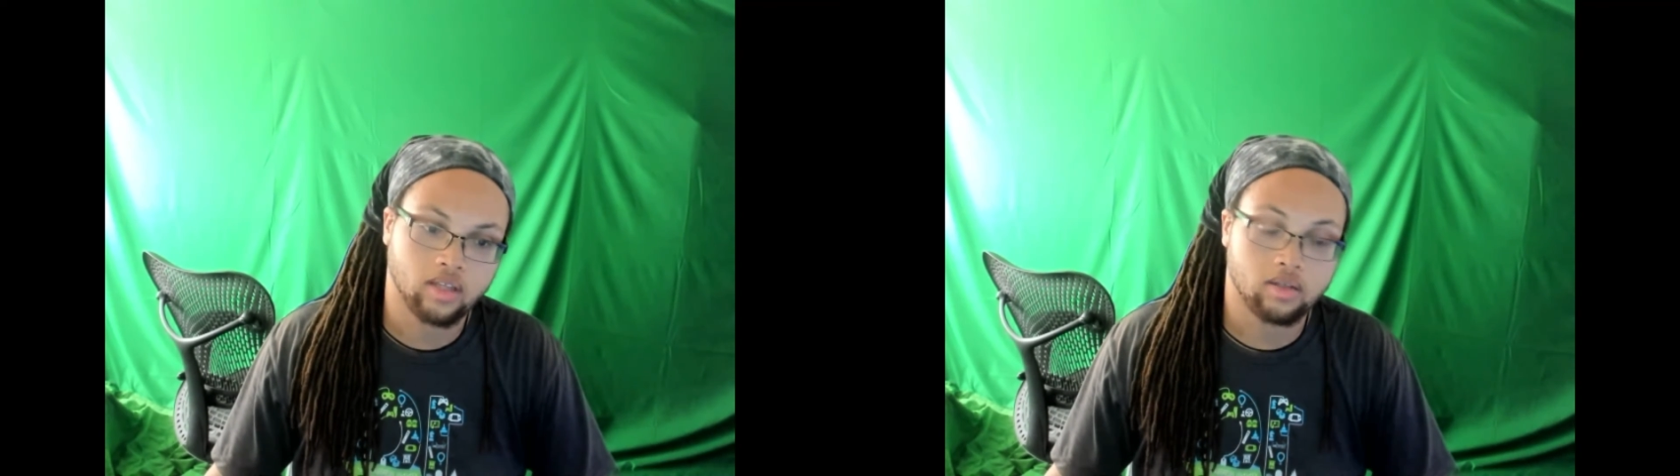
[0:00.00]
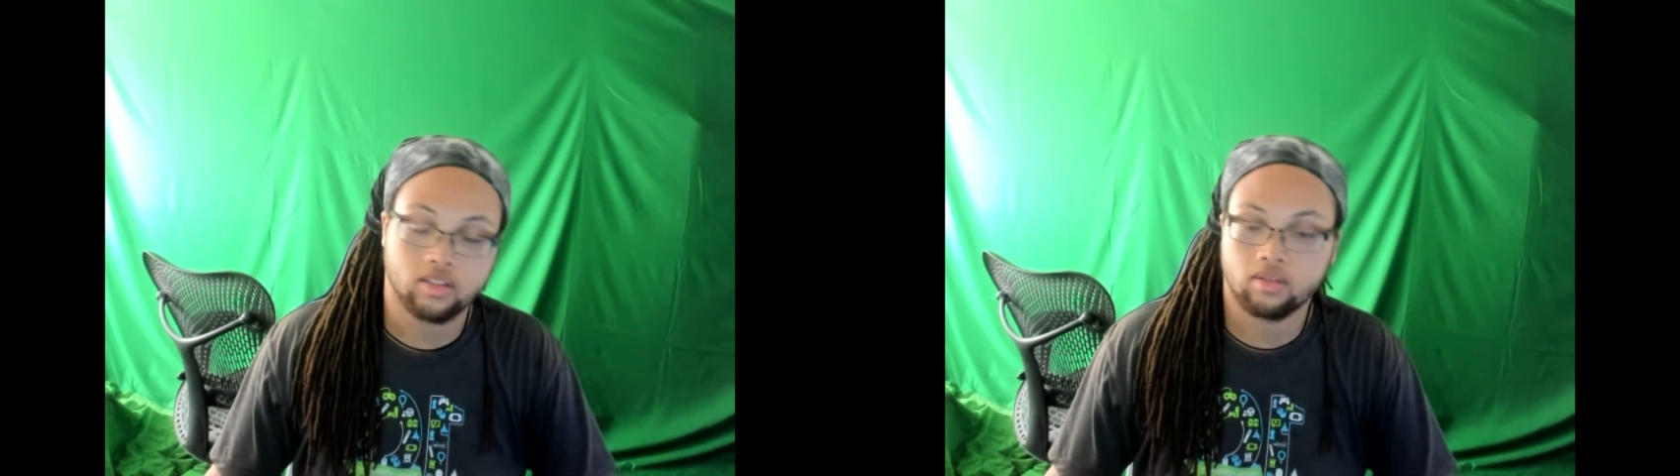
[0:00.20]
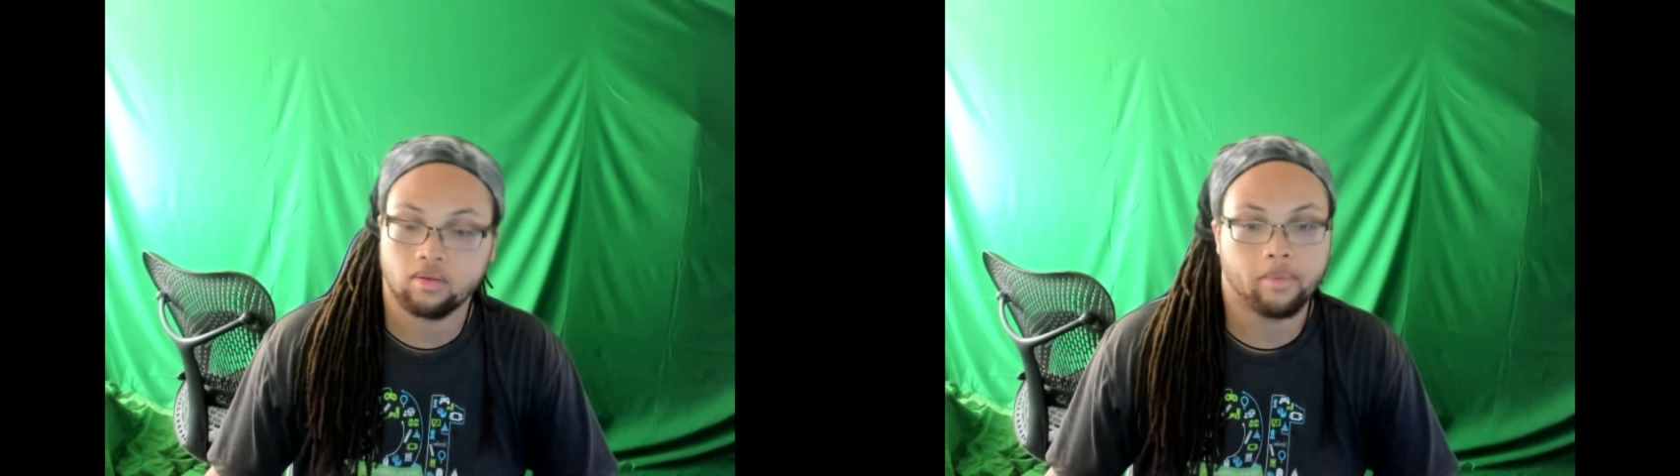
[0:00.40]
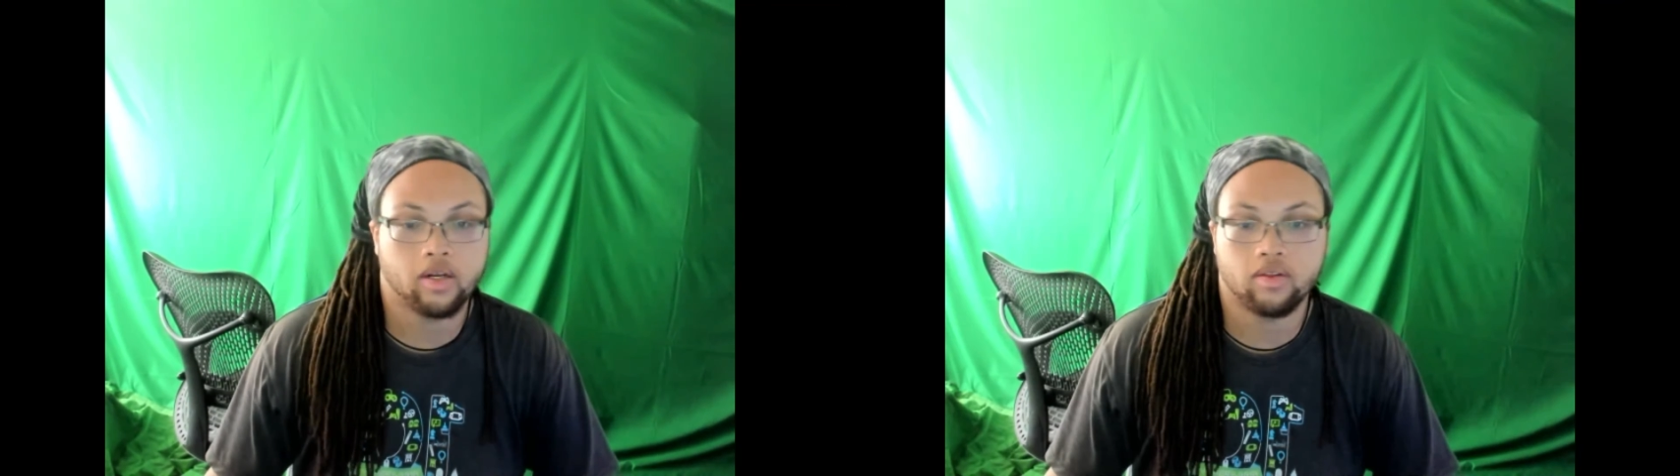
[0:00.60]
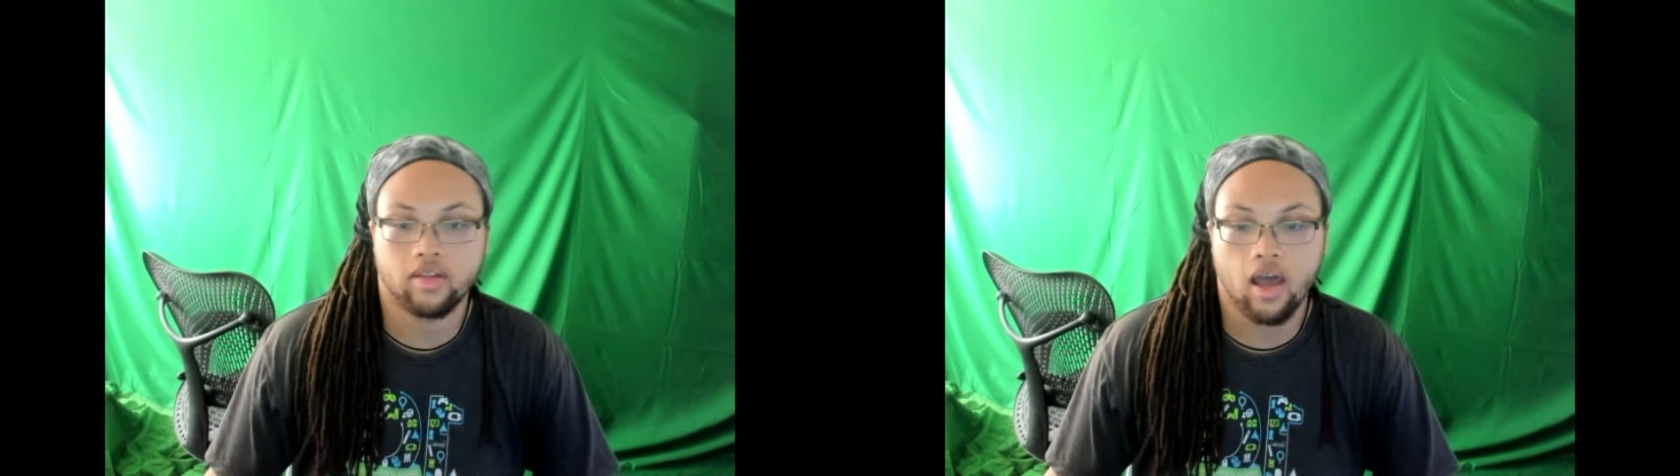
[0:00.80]
just let me
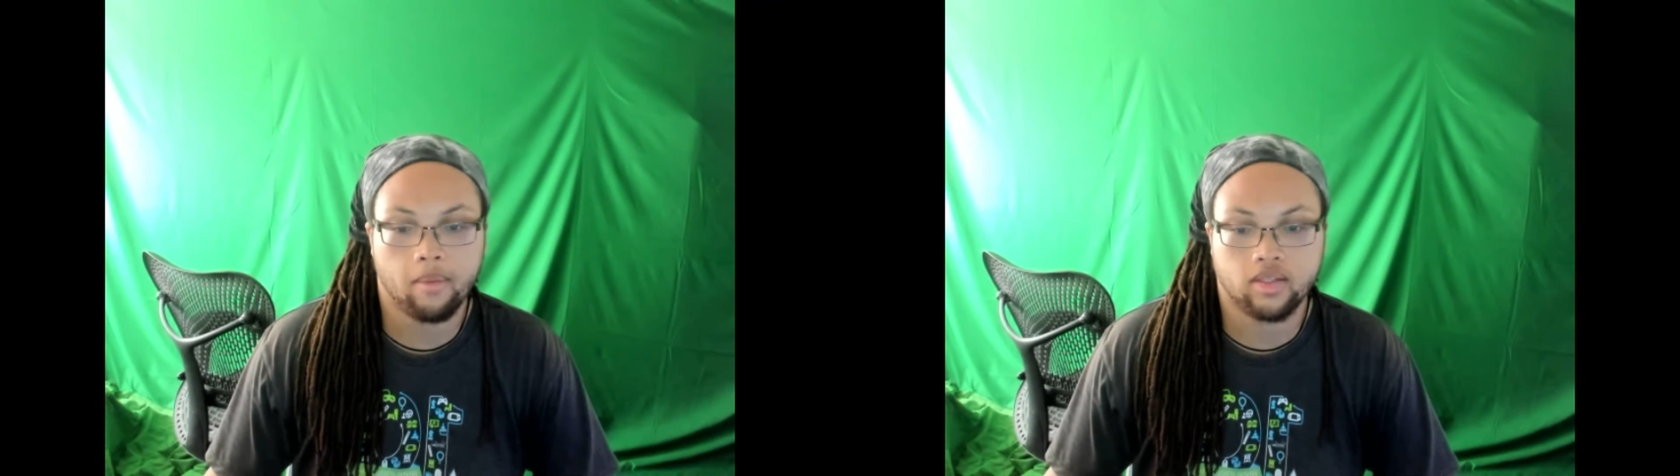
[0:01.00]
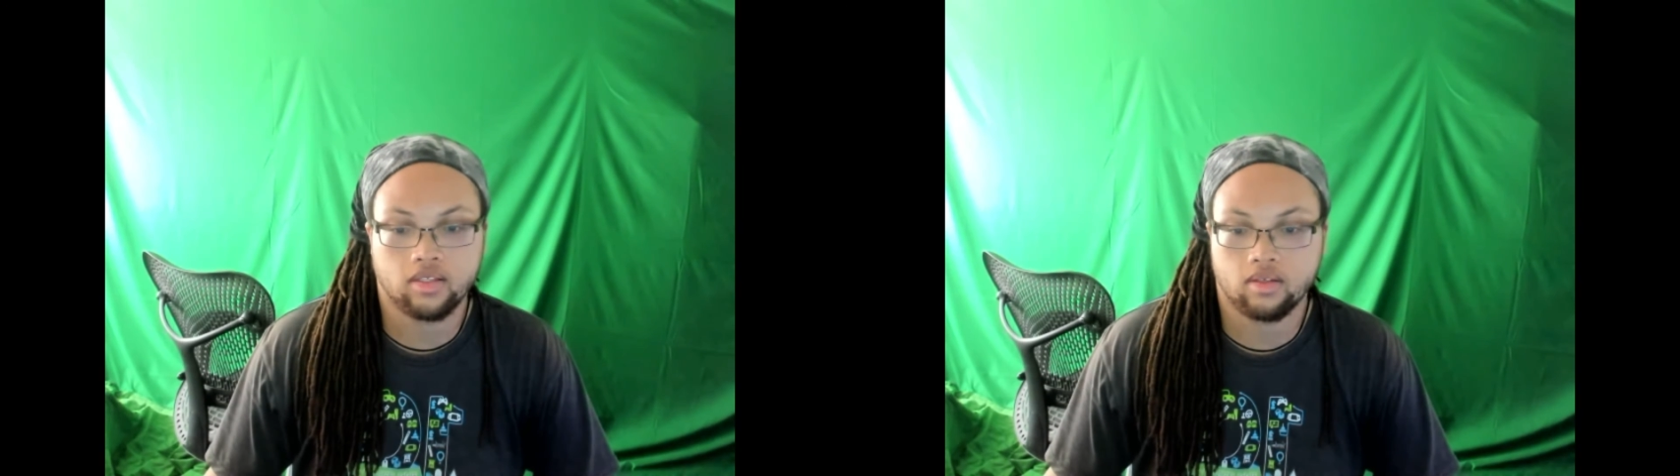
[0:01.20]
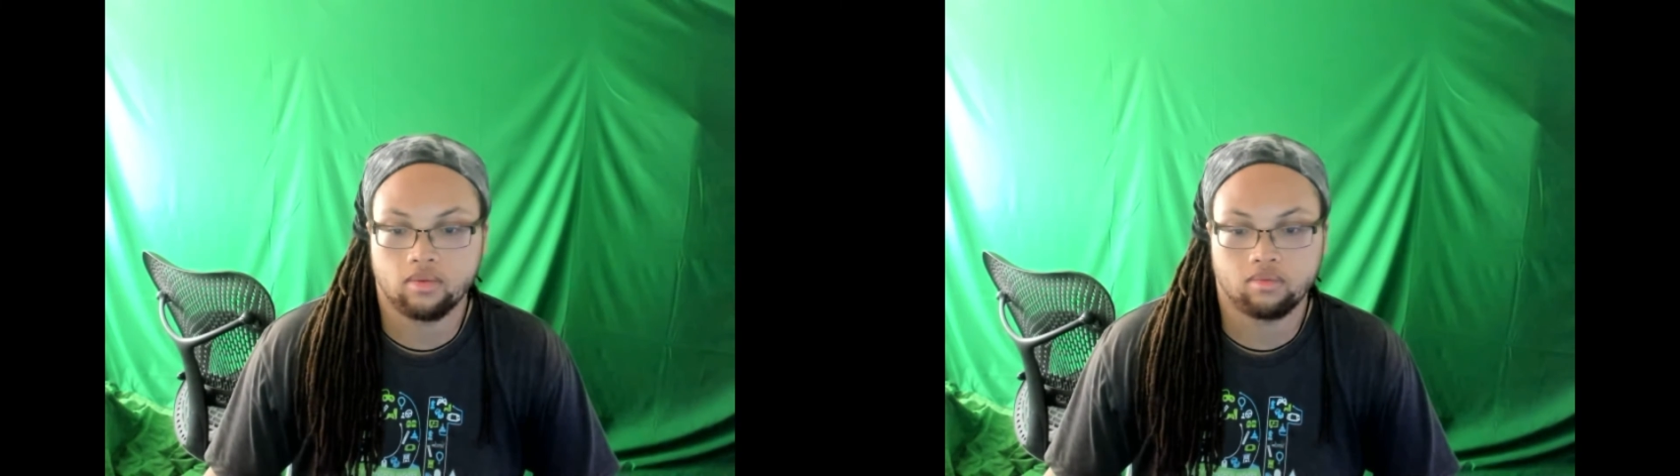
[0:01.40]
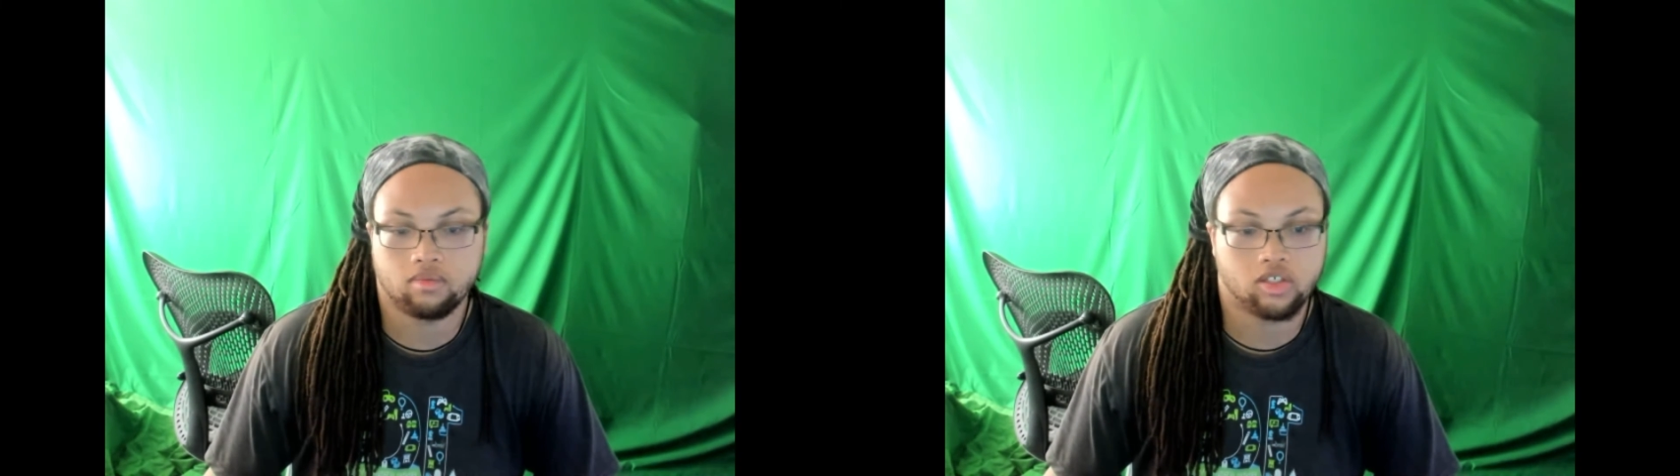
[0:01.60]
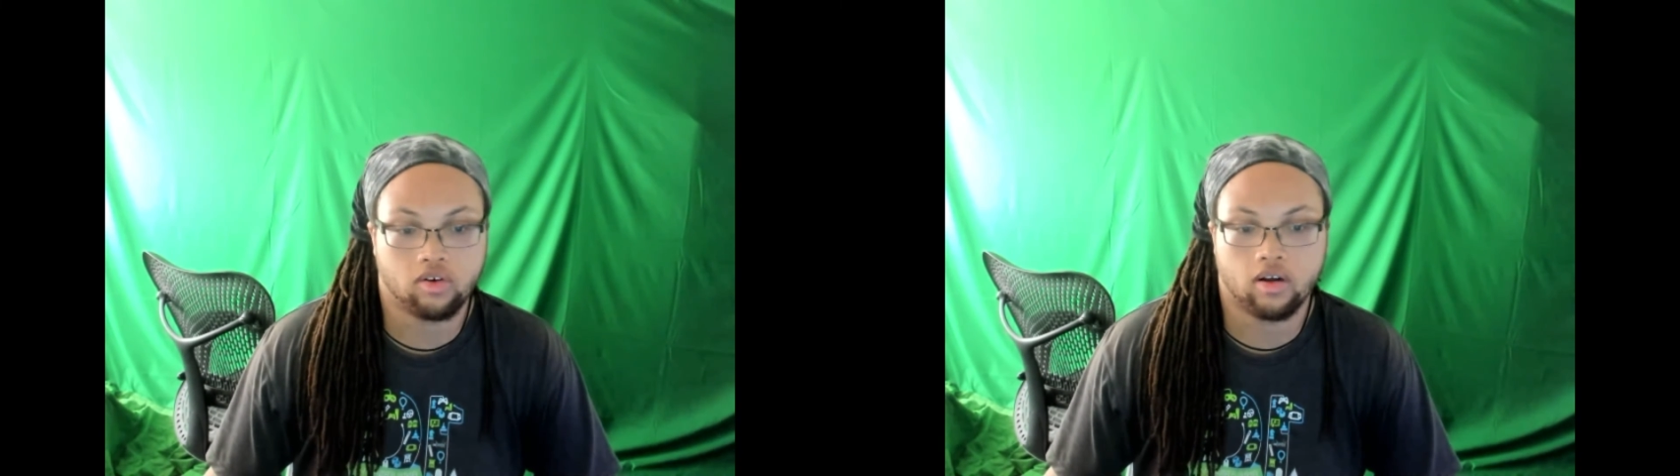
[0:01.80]
know in the comments, and sure,